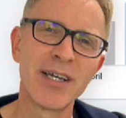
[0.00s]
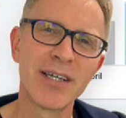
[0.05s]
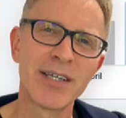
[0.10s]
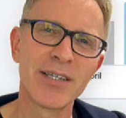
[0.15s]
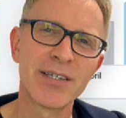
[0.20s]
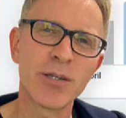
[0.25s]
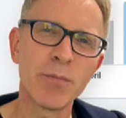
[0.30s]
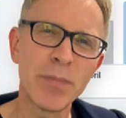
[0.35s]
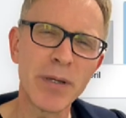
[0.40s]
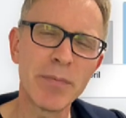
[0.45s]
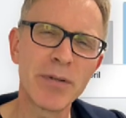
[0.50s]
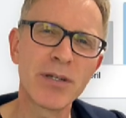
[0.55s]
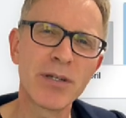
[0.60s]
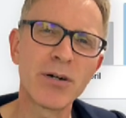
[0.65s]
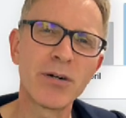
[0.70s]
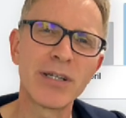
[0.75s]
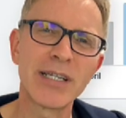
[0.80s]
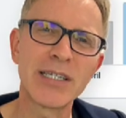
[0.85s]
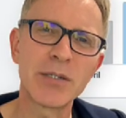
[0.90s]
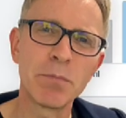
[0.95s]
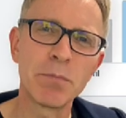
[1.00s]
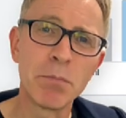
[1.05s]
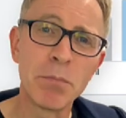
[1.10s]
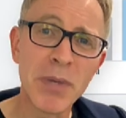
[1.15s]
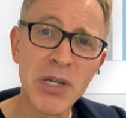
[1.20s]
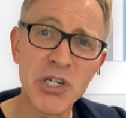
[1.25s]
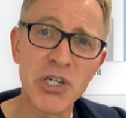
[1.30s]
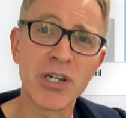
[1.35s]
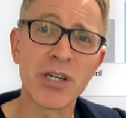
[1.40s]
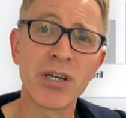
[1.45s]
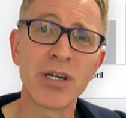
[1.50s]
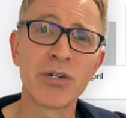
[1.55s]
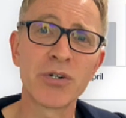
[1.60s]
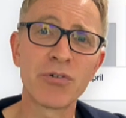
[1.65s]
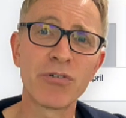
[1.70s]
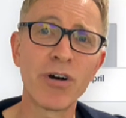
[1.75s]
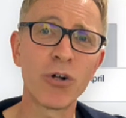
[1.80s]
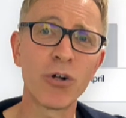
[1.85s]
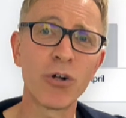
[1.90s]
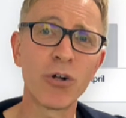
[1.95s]
Some people call this mission
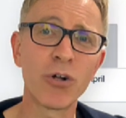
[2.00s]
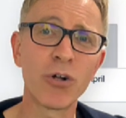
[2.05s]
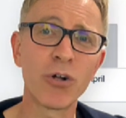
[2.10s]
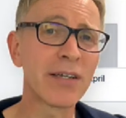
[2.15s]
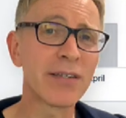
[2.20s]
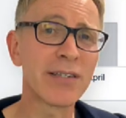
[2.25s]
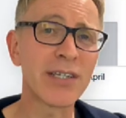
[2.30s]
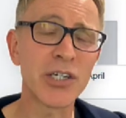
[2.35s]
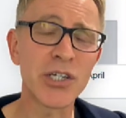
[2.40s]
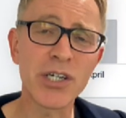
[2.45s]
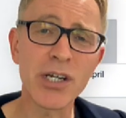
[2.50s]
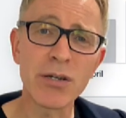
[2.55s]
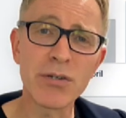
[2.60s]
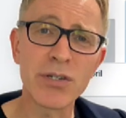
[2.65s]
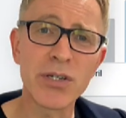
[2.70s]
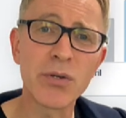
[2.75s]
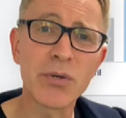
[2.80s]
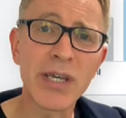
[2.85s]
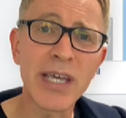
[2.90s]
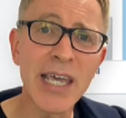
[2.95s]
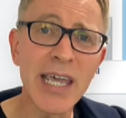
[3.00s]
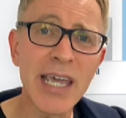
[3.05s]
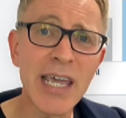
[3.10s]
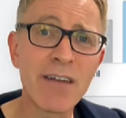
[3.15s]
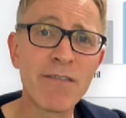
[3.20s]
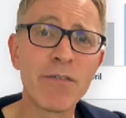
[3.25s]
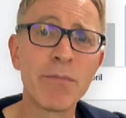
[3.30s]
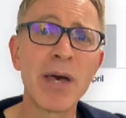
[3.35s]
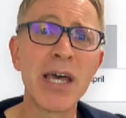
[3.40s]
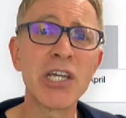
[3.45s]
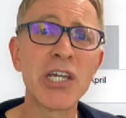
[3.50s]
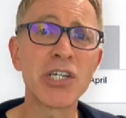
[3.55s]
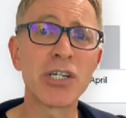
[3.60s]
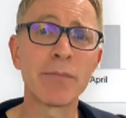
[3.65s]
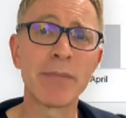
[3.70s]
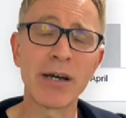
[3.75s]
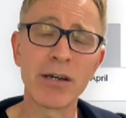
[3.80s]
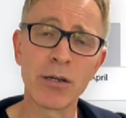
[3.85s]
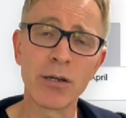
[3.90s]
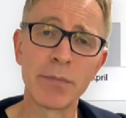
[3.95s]
control because it shows you key information
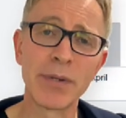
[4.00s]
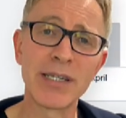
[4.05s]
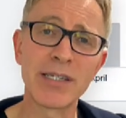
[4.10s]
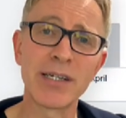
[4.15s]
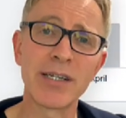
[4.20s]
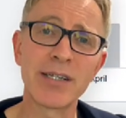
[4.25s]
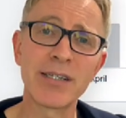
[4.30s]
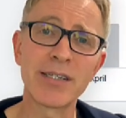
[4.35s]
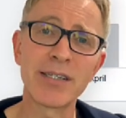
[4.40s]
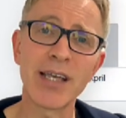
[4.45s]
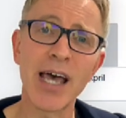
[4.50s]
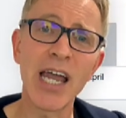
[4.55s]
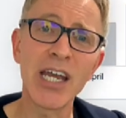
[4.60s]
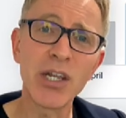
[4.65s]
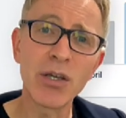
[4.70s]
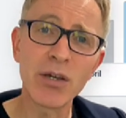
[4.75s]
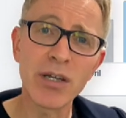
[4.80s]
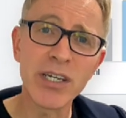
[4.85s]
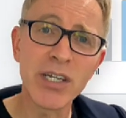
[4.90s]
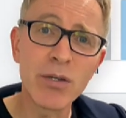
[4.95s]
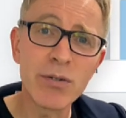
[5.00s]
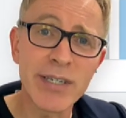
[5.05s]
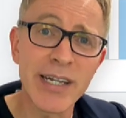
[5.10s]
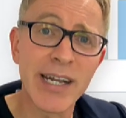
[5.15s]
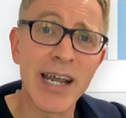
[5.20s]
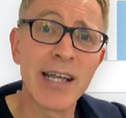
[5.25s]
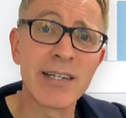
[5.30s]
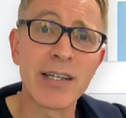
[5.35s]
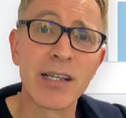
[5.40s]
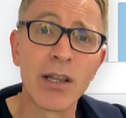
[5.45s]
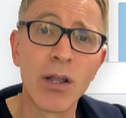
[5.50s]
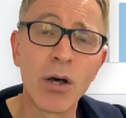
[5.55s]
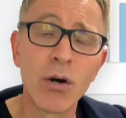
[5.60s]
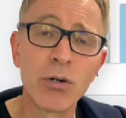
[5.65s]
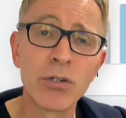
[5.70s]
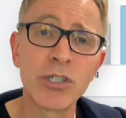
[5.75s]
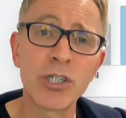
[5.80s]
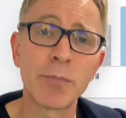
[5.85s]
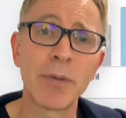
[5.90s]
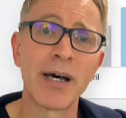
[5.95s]
about your business and you can use it as a
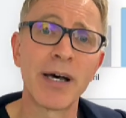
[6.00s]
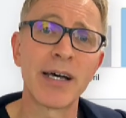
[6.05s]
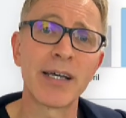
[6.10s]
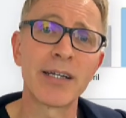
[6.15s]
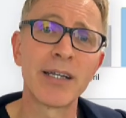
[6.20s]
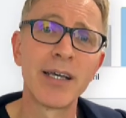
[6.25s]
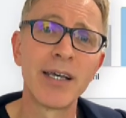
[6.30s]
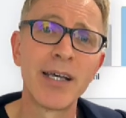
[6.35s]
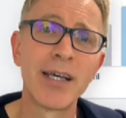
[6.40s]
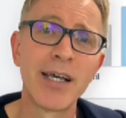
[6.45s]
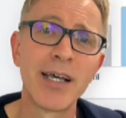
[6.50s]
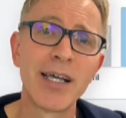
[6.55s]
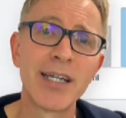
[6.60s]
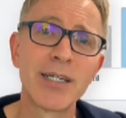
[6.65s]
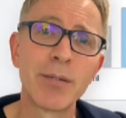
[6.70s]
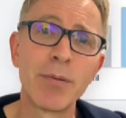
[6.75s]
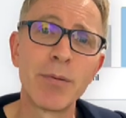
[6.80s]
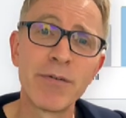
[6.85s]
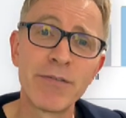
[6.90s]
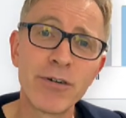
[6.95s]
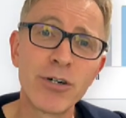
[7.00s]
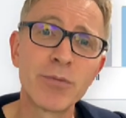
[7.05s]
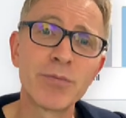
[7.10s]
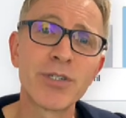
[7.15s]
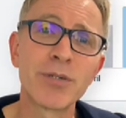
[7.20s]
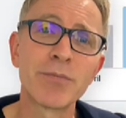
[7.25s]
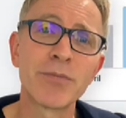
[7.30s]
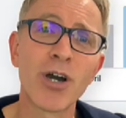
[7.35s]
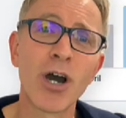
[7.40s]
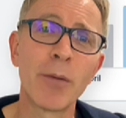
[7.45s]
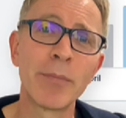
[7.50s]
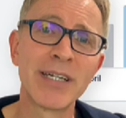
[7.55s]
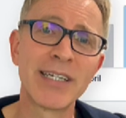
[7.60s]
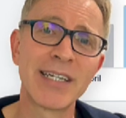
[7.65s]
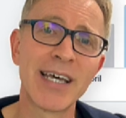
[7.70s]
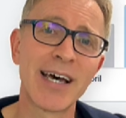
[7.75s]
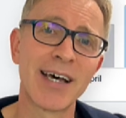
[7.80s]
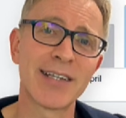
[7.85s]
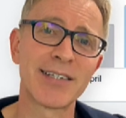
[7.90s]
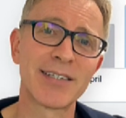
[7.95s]
launch pad to perform some common
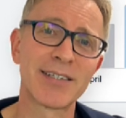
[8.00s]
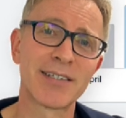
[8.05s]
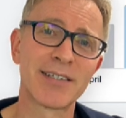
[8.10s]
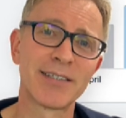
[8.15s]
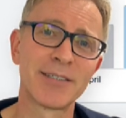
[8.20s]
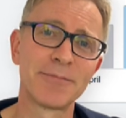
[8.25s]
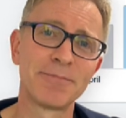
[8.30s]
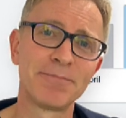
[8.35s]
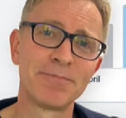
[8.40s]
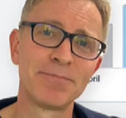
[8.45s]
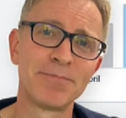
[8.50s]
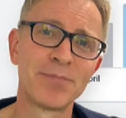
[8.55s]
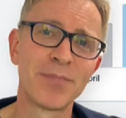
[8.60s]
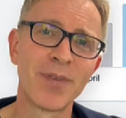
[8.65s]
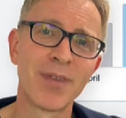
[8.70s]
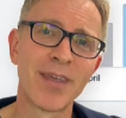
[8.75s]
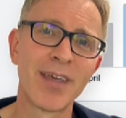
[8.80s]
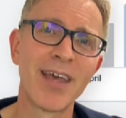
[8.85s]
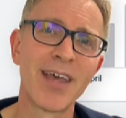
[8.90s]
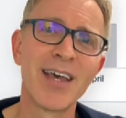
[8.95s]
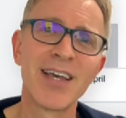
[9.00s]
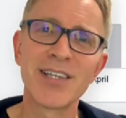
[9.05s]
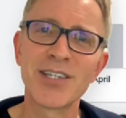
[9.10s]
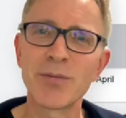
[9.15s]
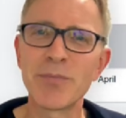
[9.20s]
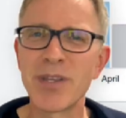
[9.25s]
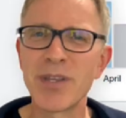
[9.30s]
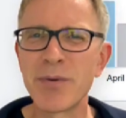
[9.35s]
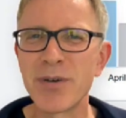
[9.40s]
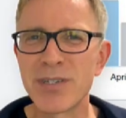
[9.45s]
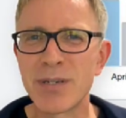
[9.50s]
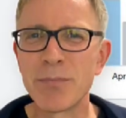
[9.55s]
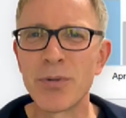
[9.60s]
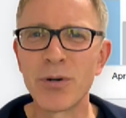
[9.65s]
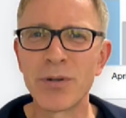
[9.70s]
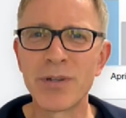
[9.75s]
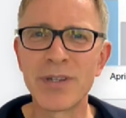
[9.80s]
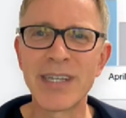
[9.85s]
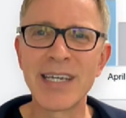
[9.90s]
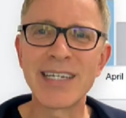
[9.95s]
tasks. Some of the most
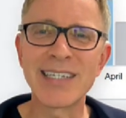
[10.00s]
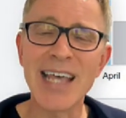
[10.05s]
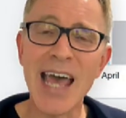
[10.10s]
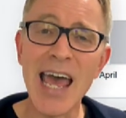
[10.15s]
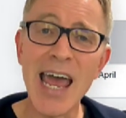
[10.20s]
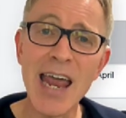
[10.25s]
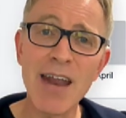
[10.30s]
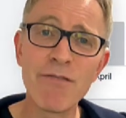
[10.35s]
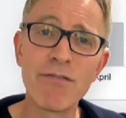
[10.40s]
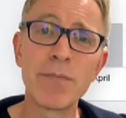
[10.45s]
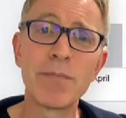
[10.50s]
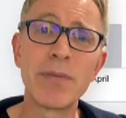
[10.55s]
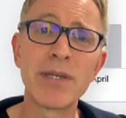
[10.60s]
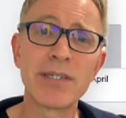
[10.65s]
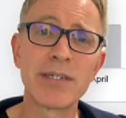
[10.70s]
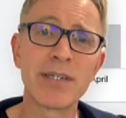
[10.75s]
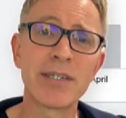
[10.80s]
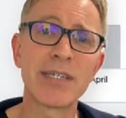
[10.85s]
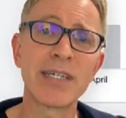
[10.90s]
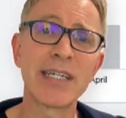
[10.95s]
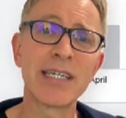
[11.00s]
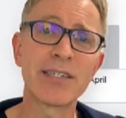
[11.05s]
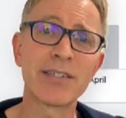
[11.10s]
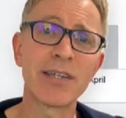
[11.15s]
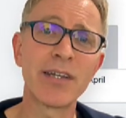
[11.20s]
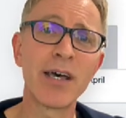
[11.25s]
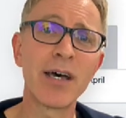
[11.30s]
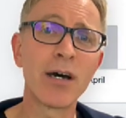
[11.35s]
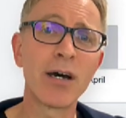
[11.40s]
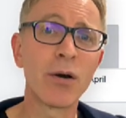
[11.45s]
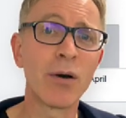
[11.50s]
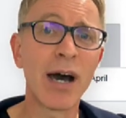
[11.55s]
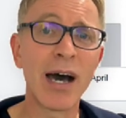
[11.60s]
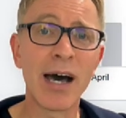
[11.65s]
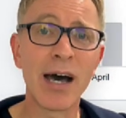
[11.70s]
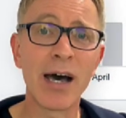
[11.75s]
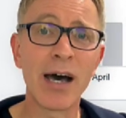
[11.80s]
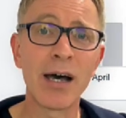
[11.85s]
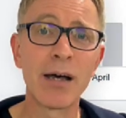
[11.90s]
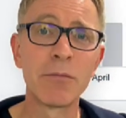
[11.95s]
important things every business needs to know
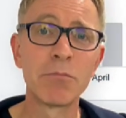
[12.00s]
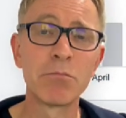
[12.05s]
are: